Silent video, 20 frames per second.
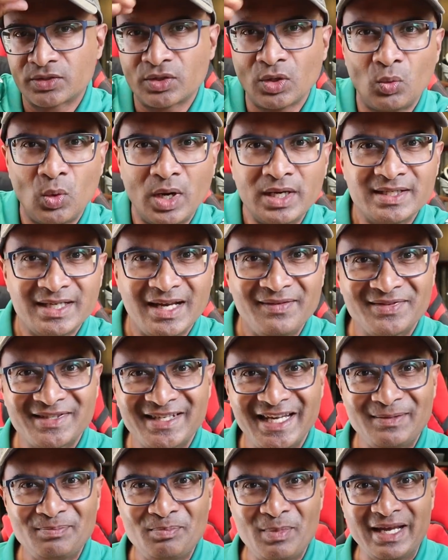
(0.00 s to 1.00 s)
So once I've
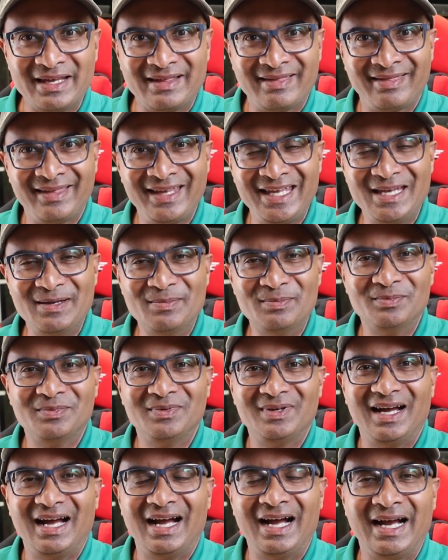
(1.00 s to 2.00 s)
set my
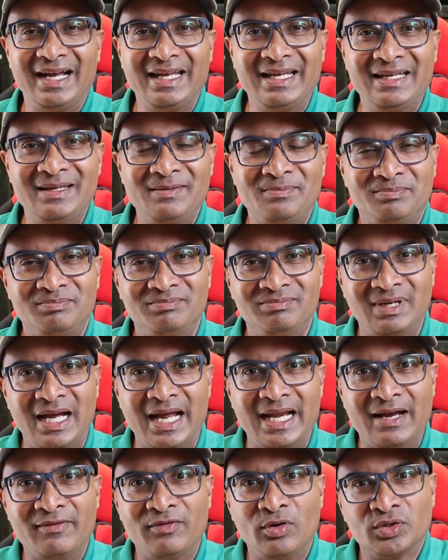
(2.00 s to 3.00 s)
theme,
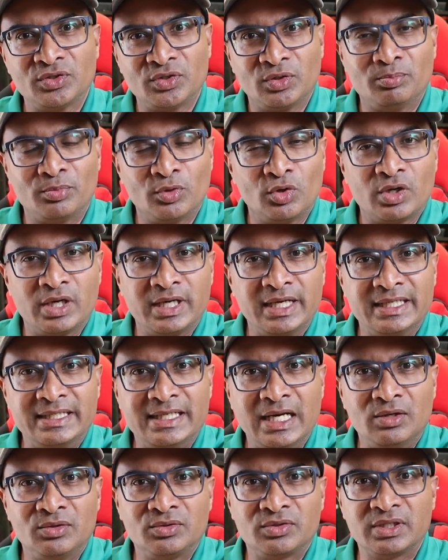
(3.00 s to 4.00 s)
I've also broken
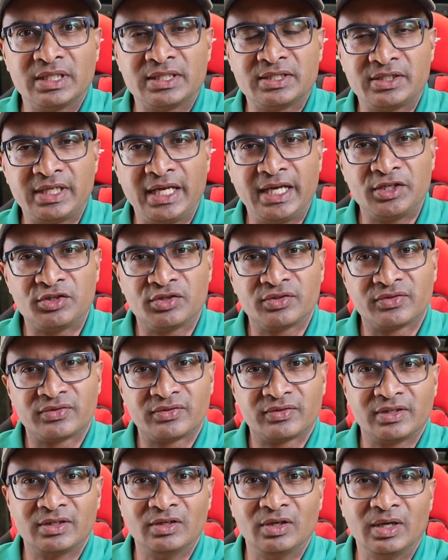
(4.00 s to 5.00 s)
it down to the
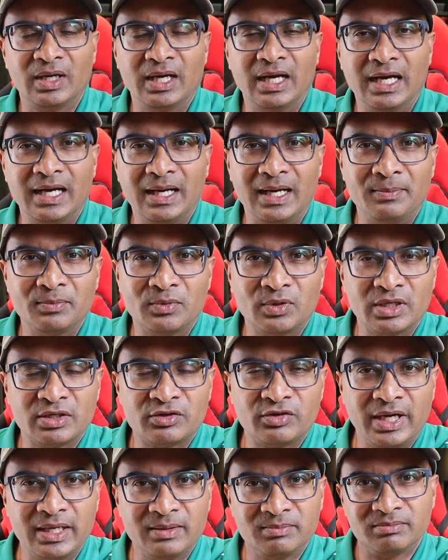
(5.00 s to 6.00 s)
stages. I'm going
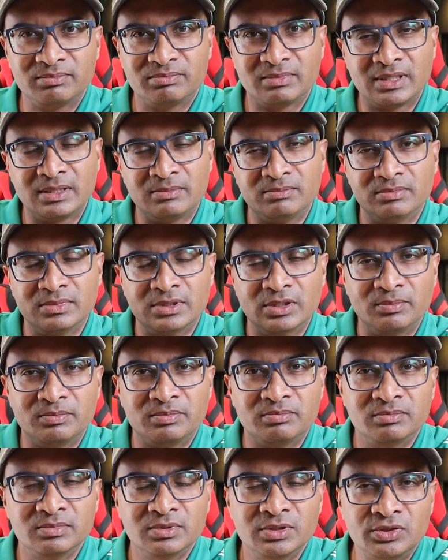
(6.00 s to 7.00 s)
to try and
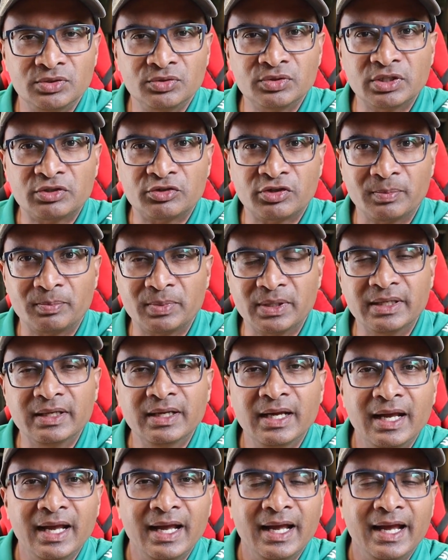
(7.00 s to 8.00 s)
do the trip
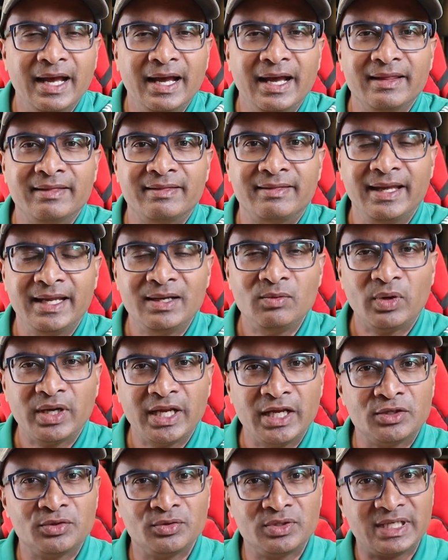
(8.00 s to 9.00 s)
in. Then
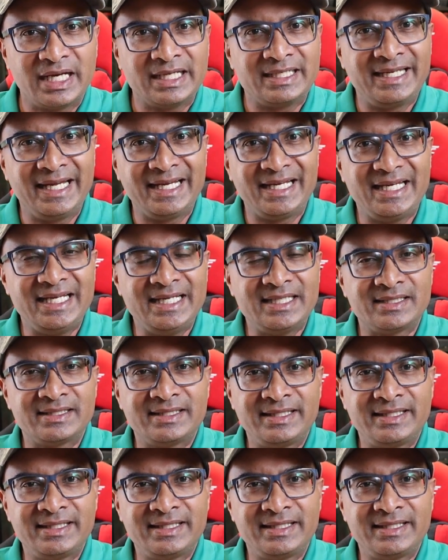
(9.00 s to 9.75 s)
what I do is I take each